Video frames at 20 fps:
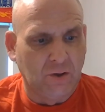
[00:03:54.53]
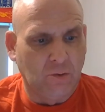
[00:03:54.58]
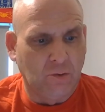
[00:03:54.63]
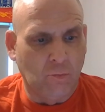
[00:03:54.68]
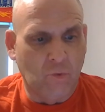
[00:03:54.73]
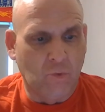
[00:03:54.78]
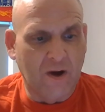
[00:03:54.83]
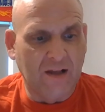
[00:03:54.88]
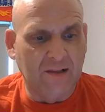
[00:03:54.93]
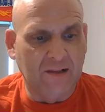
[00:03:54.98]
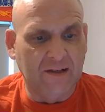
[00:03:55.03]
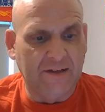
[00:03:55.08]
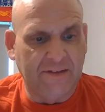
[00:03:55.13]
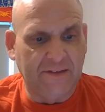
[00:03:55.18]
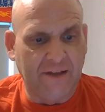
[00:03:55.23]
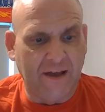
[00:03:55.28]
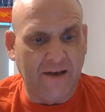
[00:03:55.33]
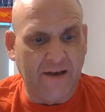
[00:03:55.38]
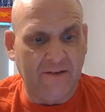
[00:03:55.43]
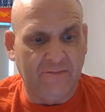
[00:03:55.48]
well, and
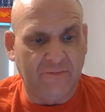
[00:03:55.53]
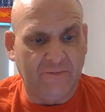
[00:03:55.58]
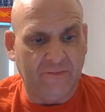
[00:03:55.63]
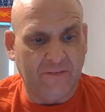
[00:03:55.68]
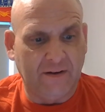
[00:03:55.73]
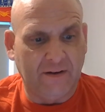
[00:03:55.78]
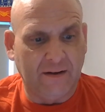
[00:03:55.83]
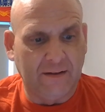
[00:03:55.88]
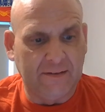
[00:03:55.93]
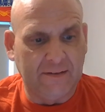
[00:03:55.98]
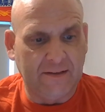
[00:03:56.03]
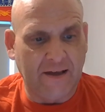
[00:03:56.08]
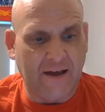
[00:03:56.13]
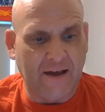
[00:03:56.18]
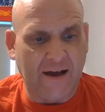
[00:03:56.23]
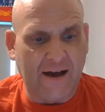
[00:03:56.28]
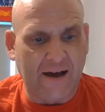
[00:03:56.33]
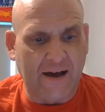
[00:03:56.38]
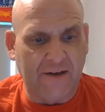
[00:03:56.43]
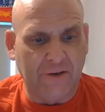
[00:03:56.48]
they
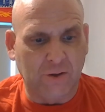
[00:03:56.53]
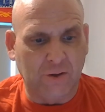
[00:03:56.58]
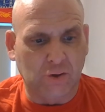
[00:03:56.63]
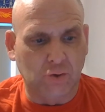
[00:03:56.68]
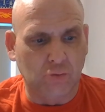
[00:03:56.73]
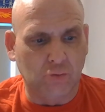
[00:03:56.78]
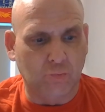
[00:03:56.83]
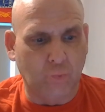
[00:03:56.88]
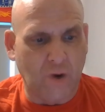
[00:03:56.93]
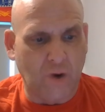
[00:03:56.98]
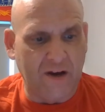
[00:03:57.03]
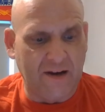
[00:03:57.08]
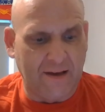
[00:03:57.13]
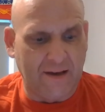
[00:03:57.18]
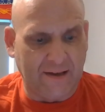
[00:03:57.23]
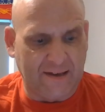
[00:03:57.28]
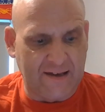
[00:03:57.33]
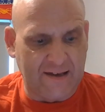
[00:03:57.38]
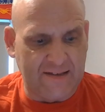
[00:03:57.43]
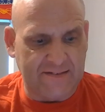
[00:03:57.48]
had a good win
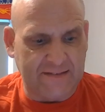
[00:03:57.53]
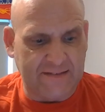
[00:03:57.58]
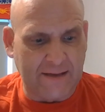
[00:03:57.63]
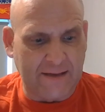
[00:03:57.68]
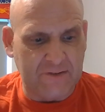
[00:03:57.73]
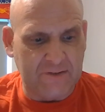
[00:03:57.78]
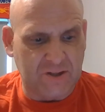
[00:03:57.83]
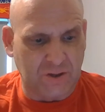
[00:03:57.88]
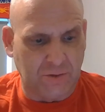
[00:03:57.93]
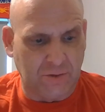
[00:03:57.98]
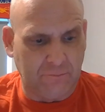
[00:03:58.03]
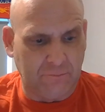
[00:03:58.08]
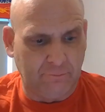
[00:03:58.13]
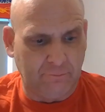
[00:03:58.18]
against Everton.